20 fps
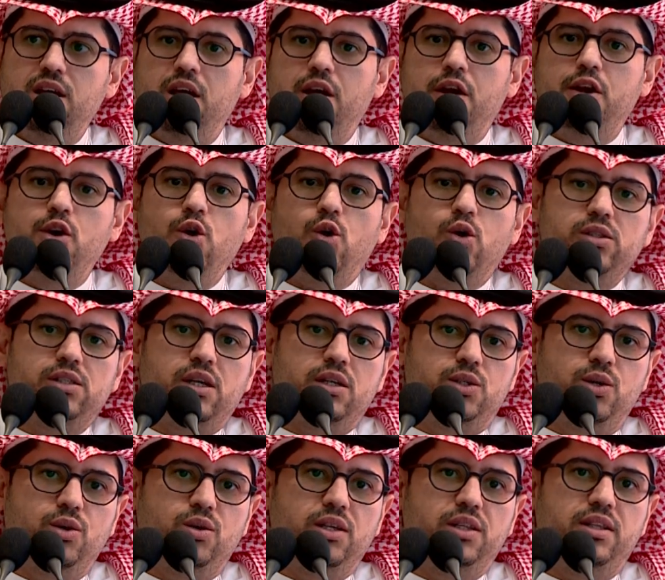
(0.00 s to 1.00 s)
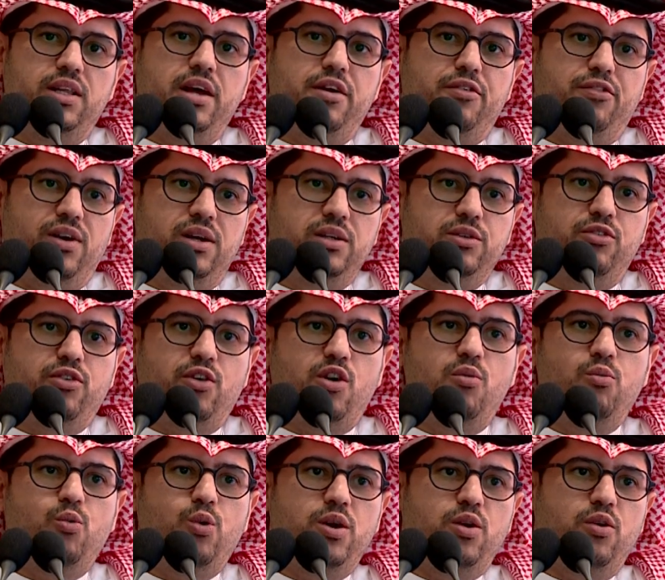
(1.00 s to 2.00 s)
in order to get their fund
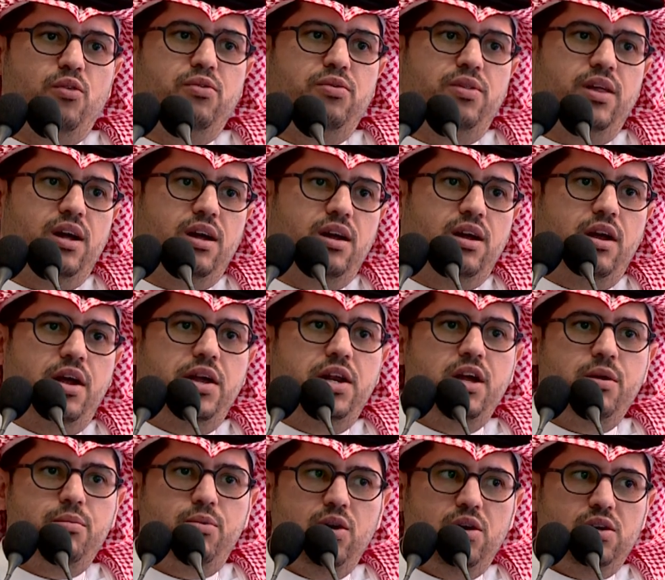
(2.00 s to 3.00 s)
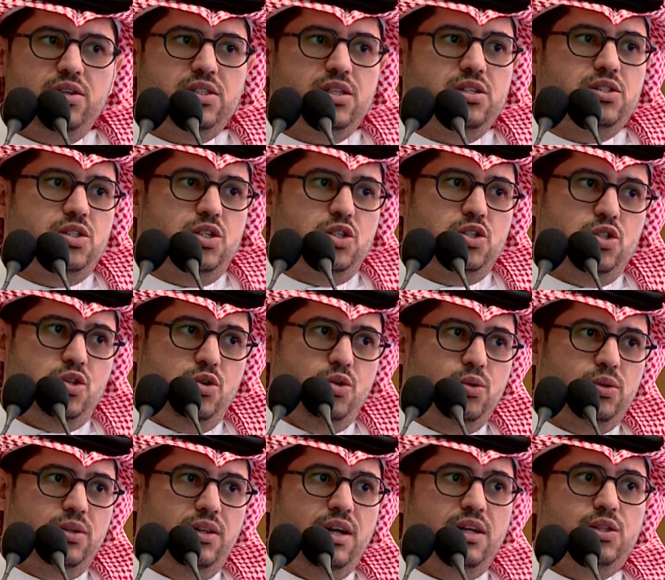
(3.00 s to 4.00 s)
from one of the enablers
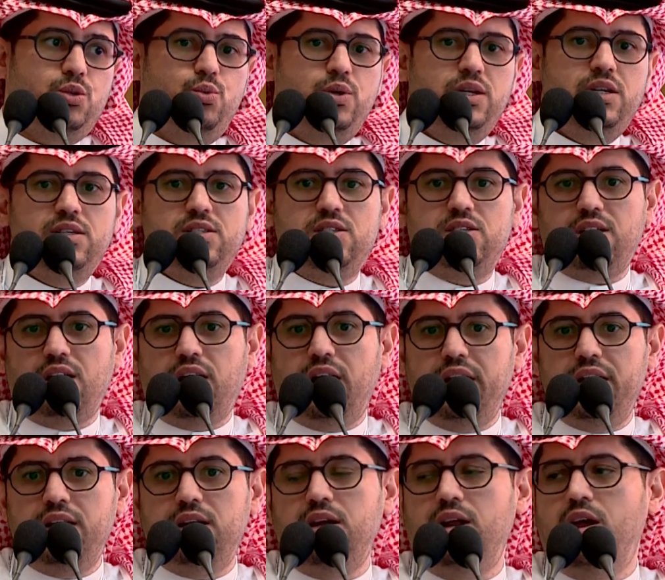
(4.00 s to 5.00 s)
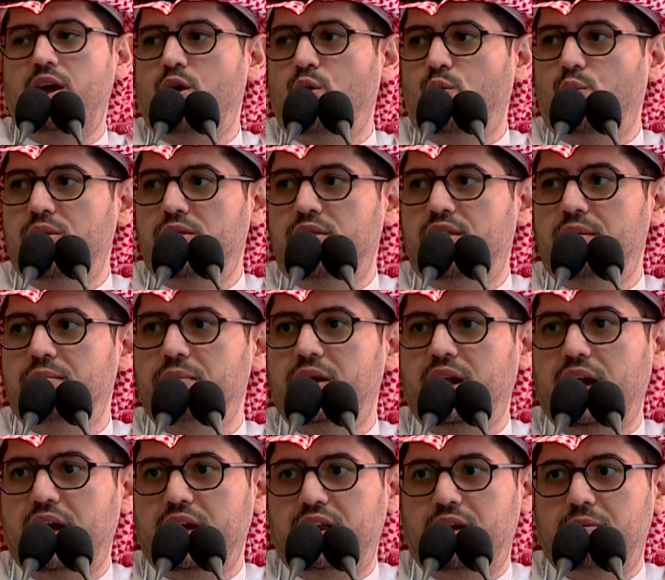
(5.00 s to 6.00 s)
institute that we sign with them in
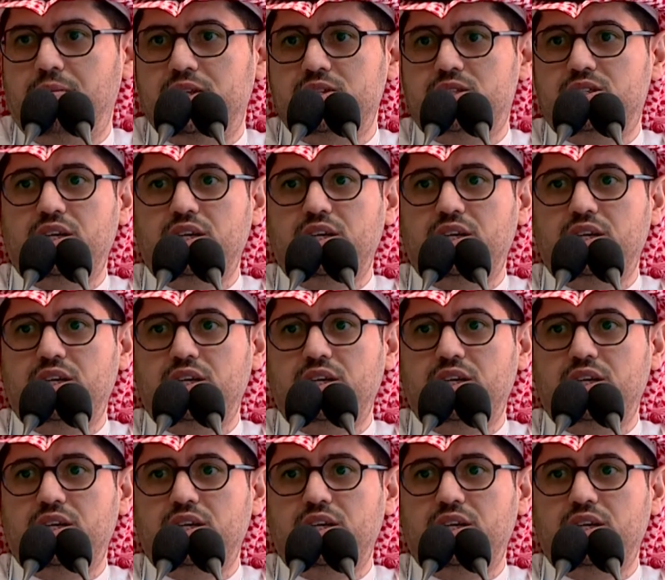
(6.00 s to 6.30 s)
agreements,